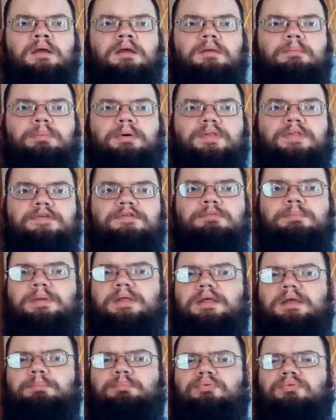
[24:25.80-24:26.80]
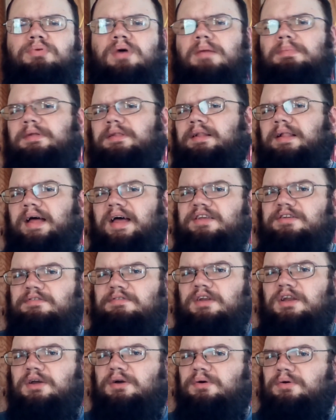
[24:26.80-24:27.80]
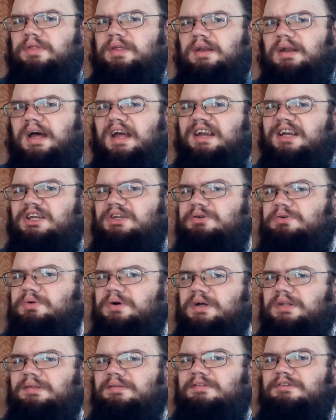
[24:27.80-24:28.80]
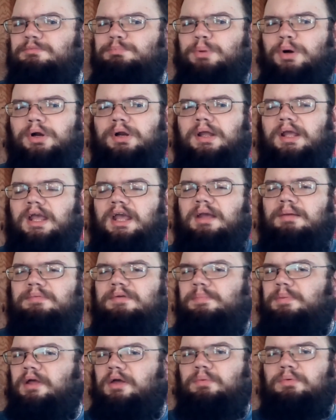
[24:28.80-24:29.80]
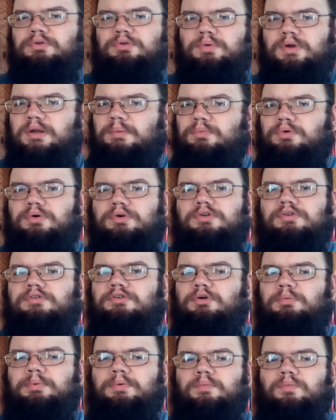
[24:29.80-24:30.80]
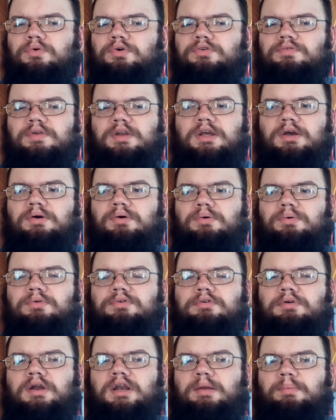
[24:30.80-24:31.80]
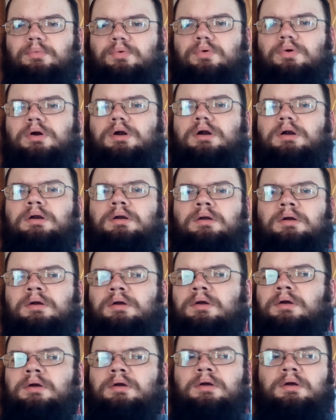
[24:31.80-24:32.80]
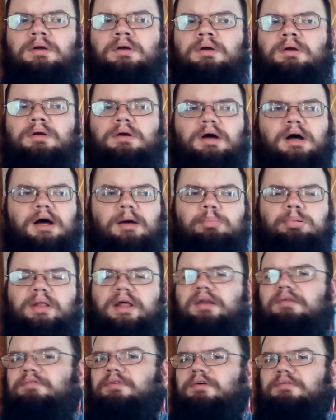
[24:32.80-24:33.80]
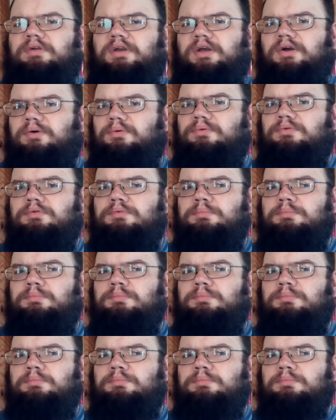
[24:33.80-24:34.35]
But this will be probably the last video that I do on Spartan Games. I probably won't do any more Dystopian Wars videos or any more Planetfall videos